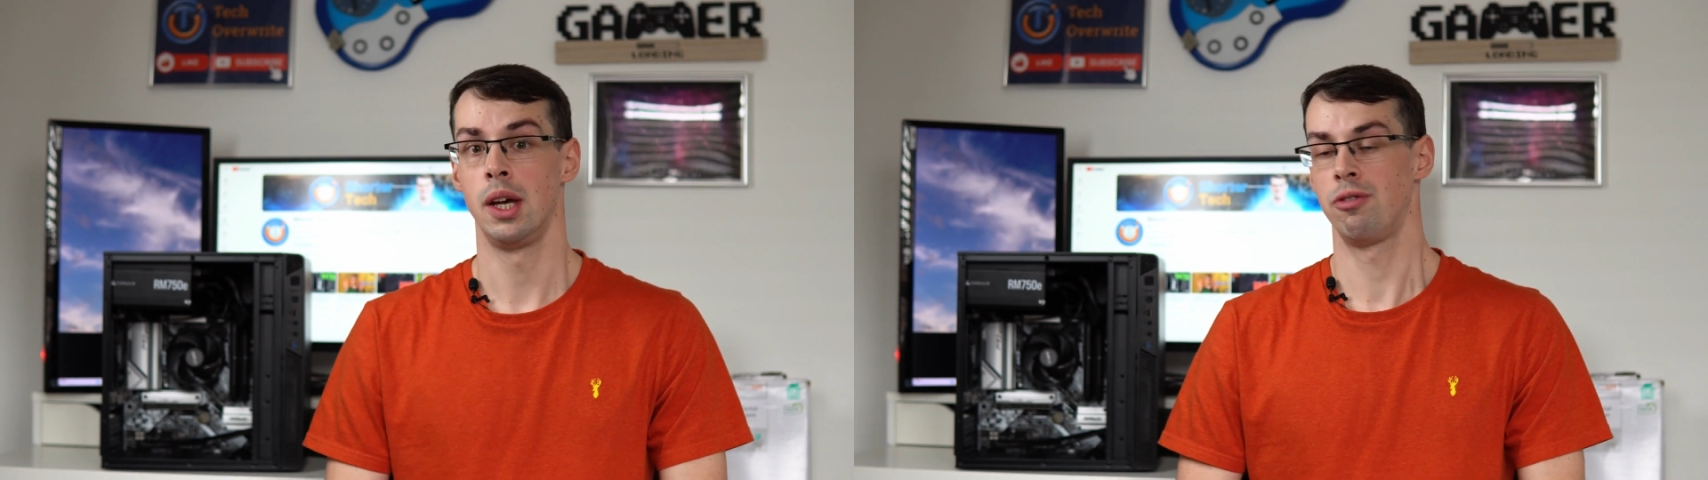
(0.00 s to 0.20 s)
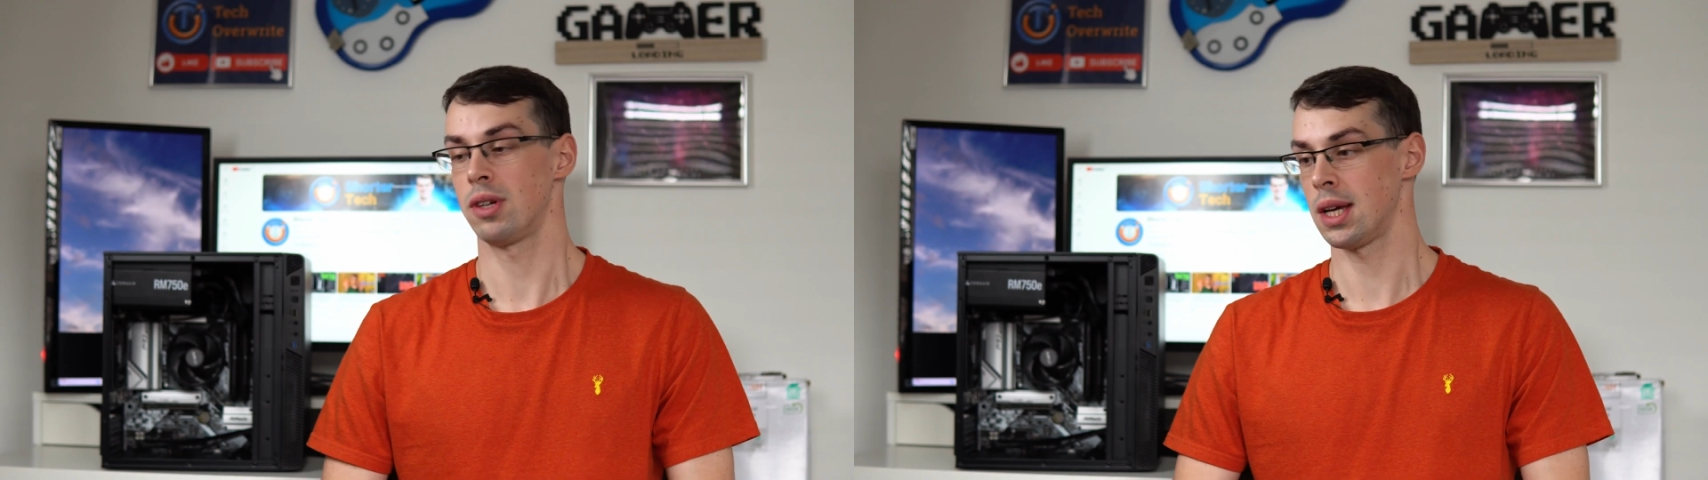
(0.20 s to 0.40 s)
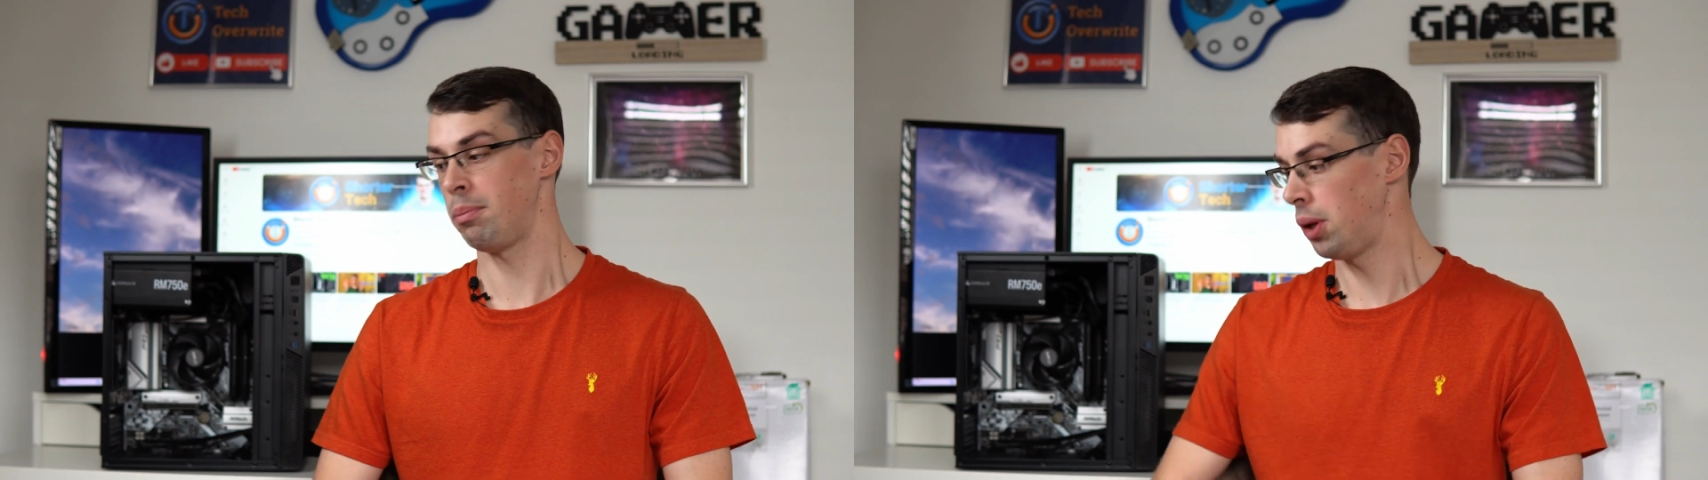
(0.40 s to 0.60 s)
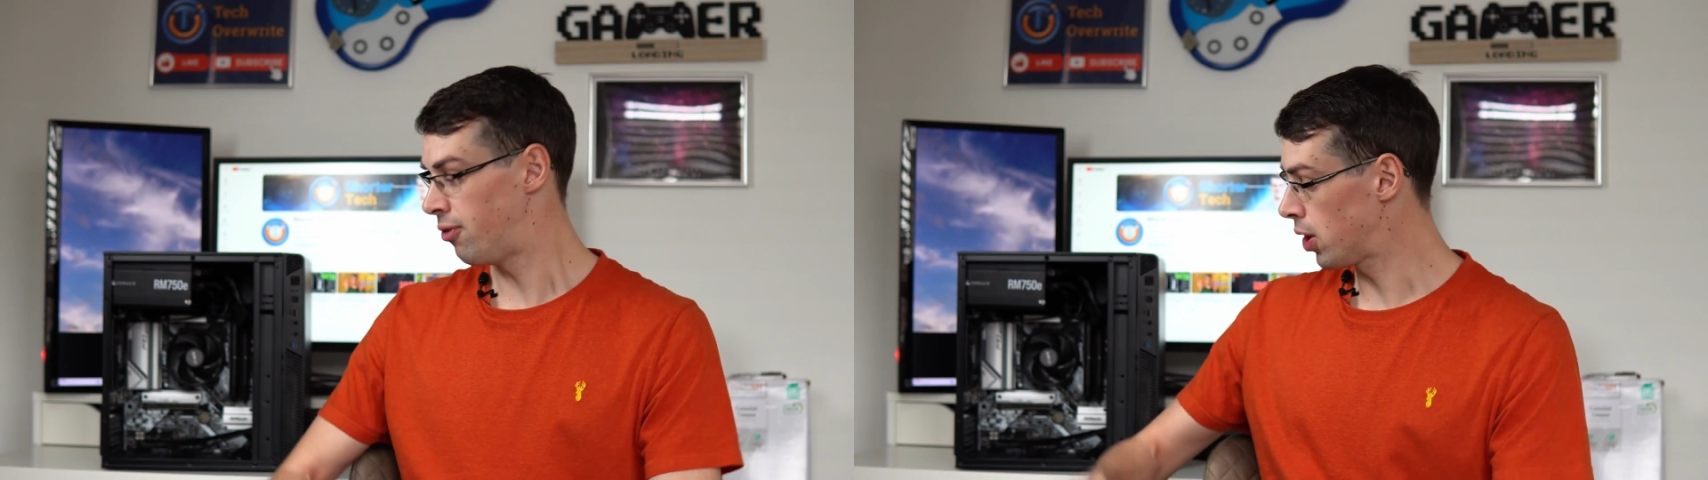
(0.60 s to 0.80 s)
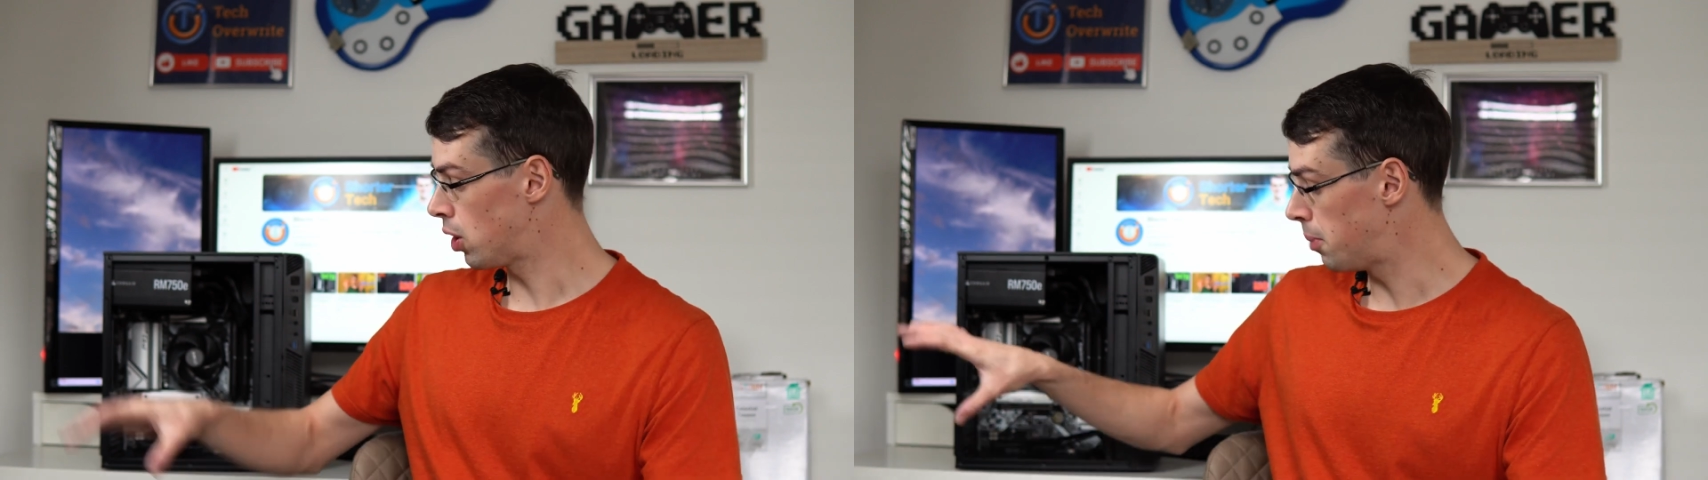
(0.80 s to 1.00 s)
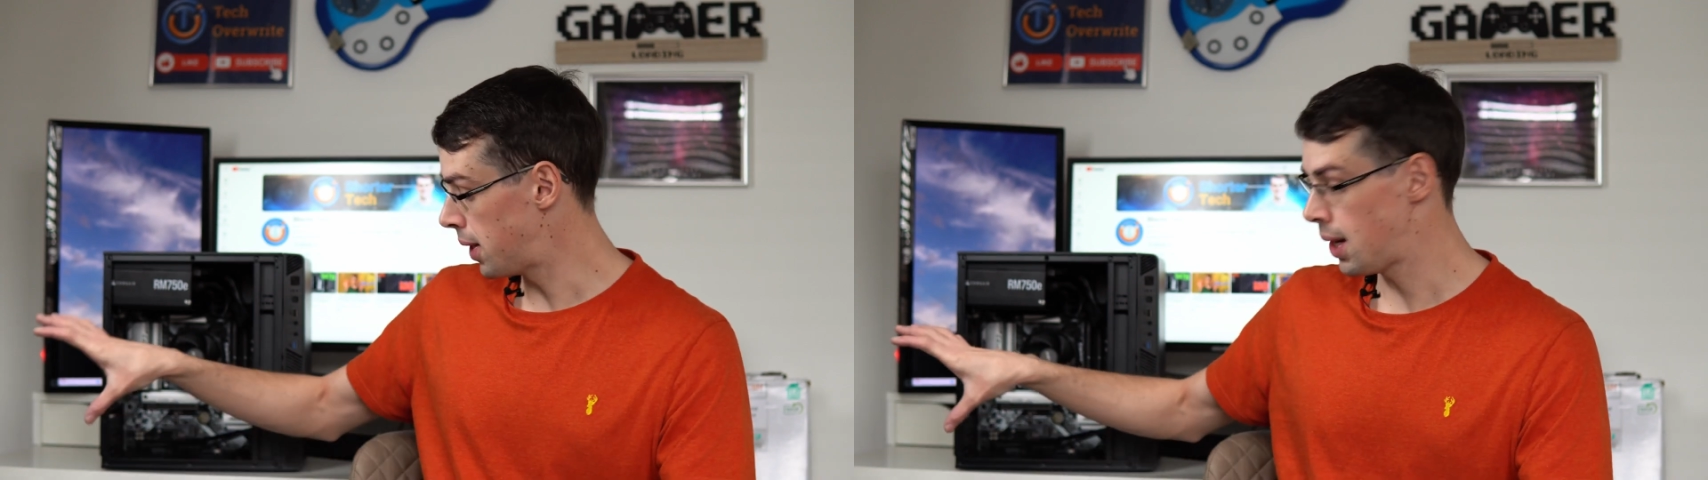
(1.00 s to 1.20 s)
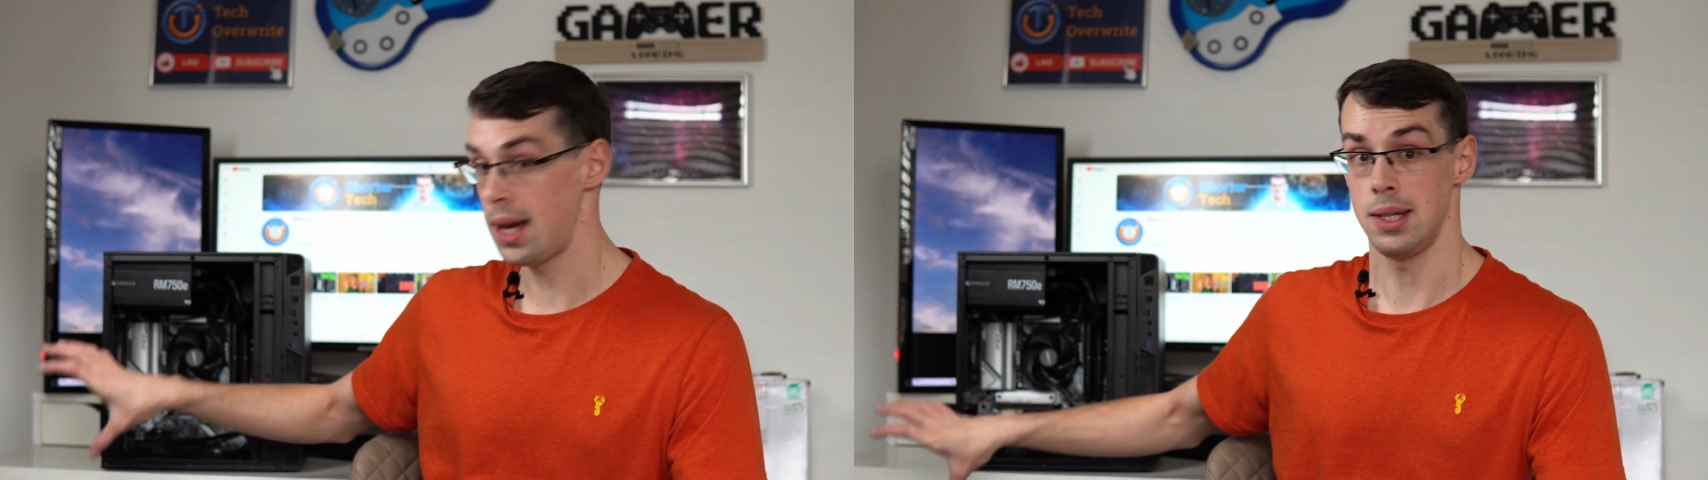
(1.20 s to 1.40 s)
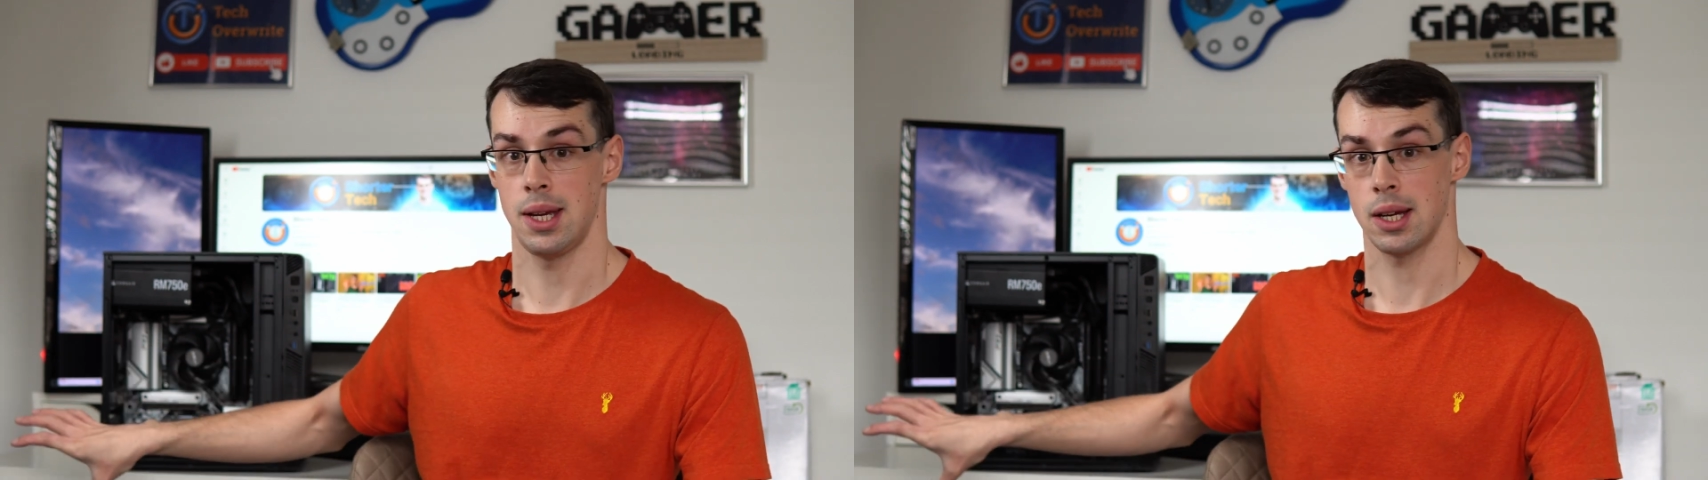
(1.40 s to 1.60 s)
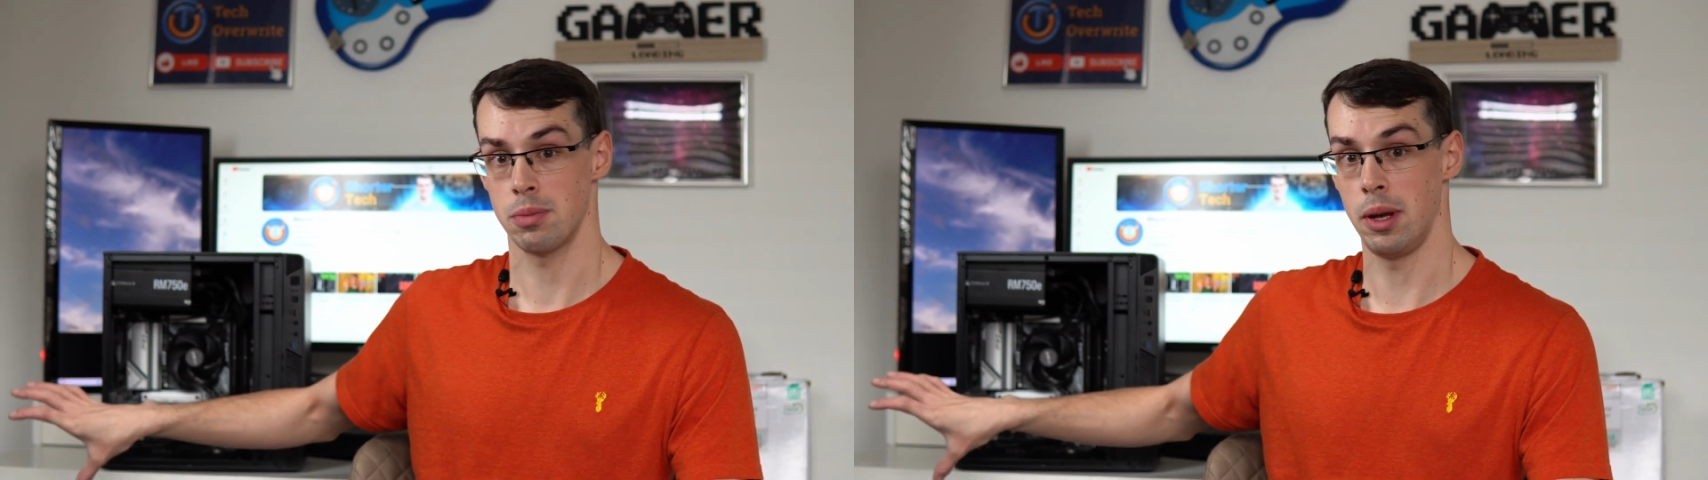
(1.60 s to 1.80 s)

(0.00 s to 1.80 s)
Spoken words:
For example, if I got my ATX